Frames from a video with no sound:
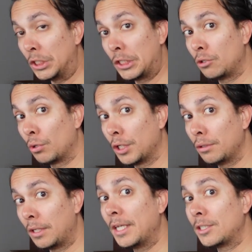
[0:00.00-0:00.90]
it Ahsoka?
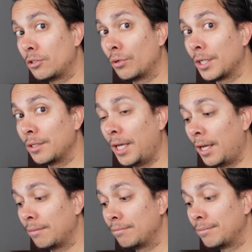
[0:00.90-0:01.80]
I think it's Ahsoka, yeah.